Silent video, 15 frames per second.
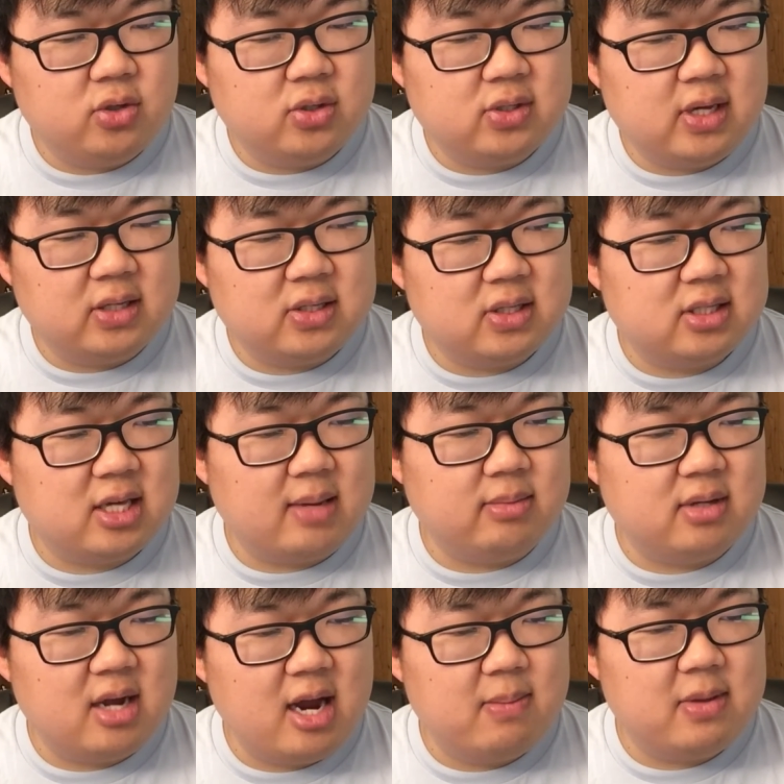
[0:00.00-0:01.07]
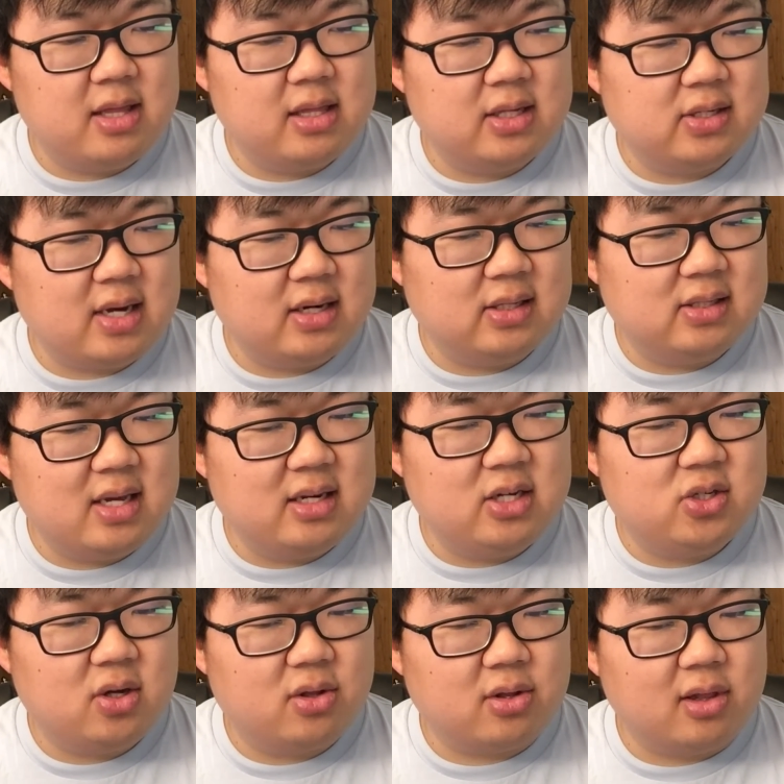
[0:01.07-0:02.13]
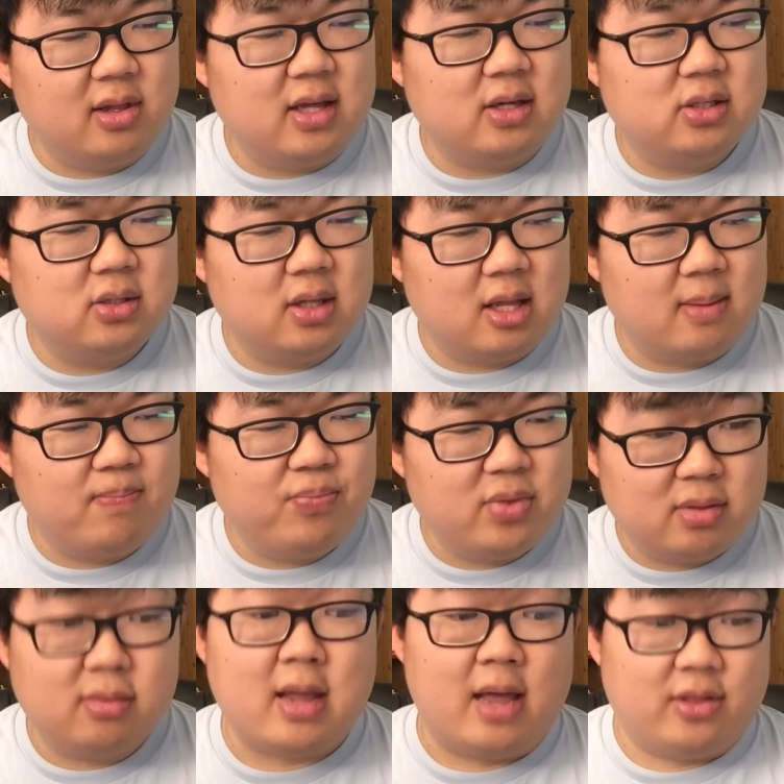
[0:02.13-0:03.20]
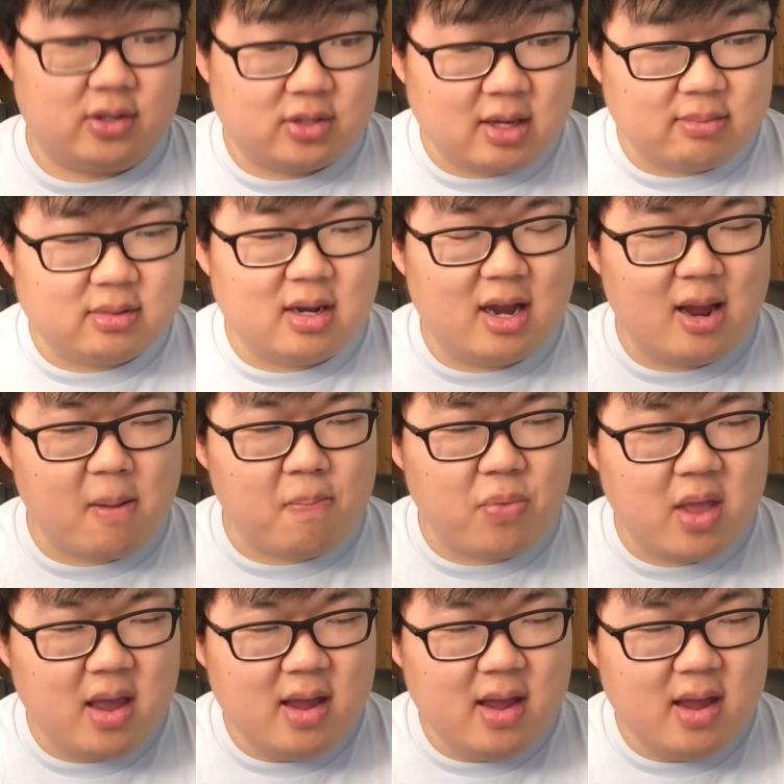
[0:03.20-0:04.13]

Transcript: your skits at the same time and then decide to send each other the links to them at the same time.